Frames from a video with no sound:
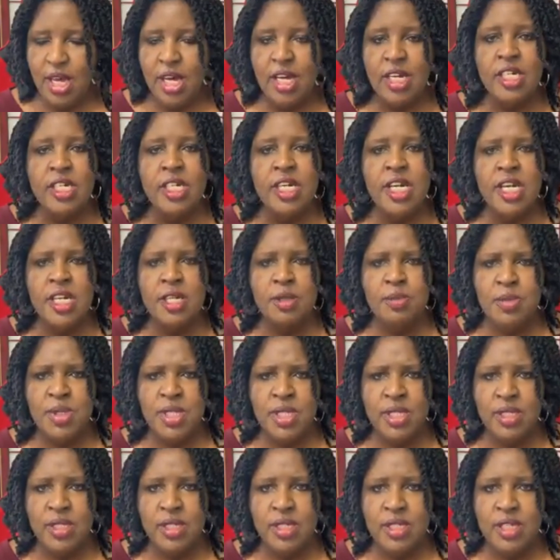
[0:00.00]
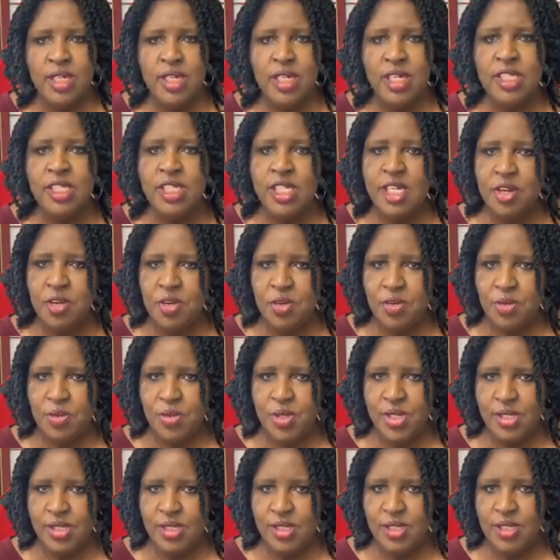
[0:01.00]
a gunman, a
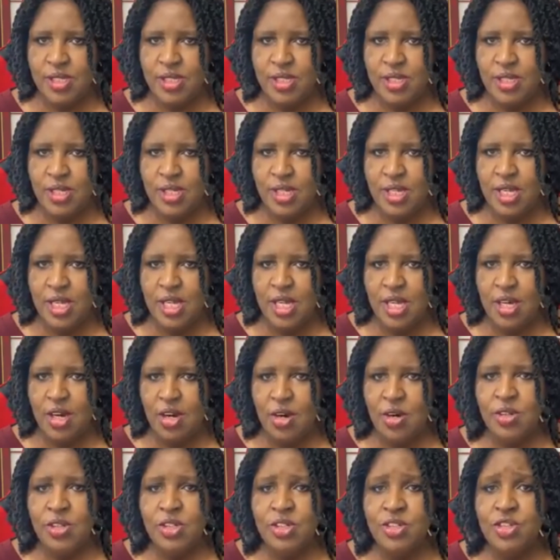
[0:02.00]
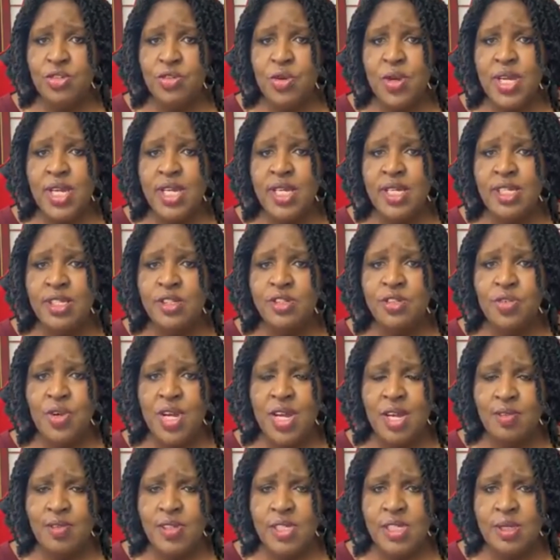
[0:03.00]
terrorist, on a train
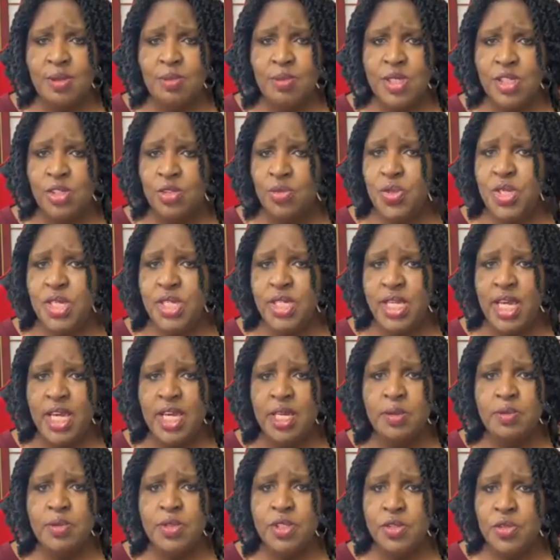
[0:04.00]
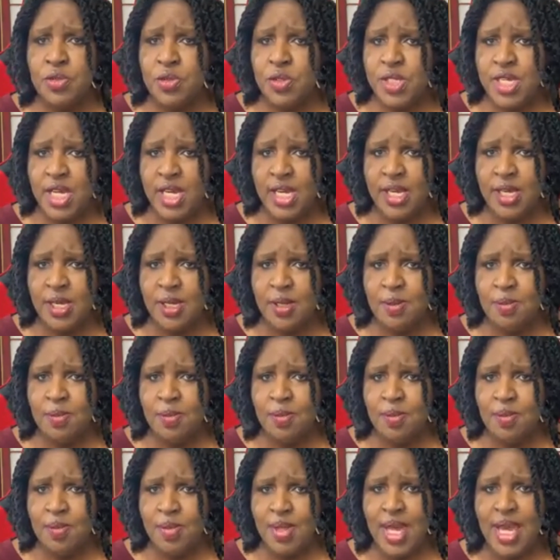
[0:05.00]
traveling between
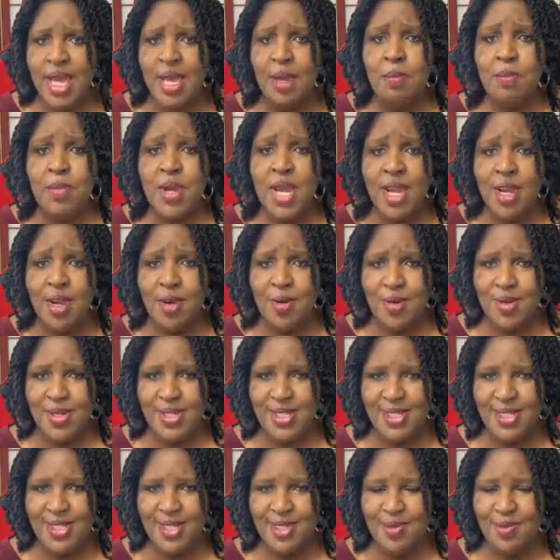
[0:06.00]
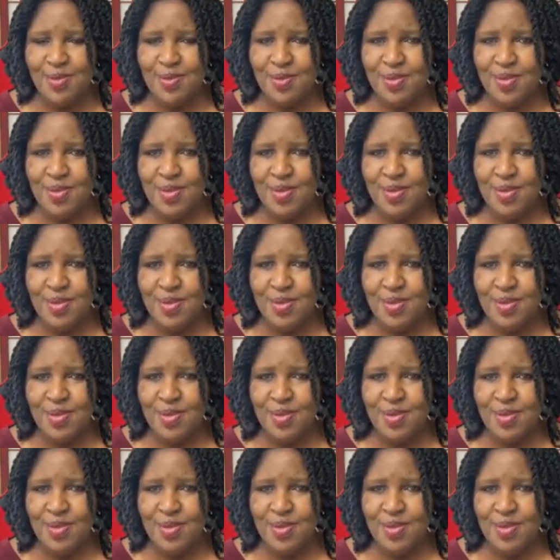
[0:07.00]
Amsterdam and Paris.